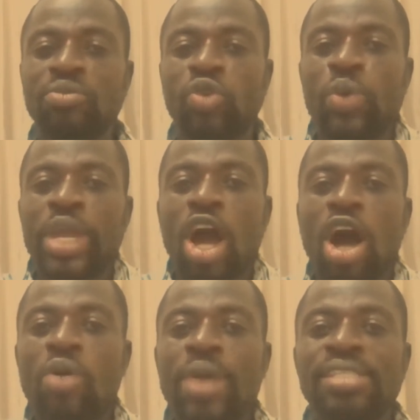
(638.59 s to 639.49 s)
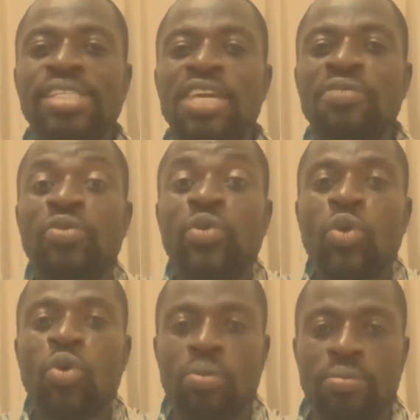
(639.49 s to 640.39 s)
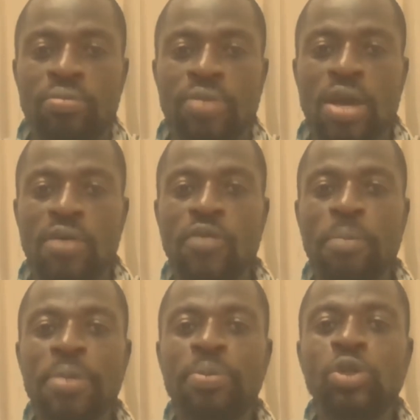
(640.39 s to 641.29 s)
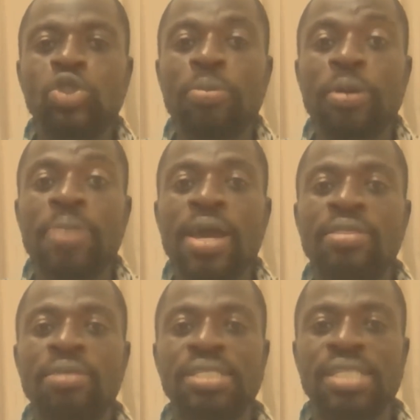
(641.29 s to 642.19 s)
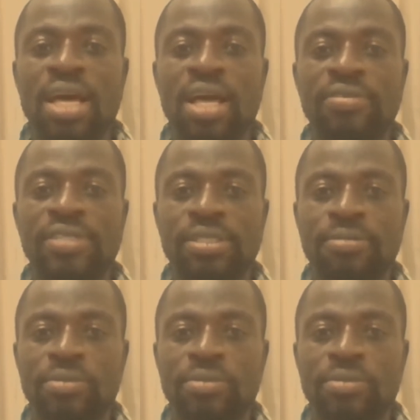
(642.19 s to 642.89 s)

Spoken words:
We always give room for people to prepare themselves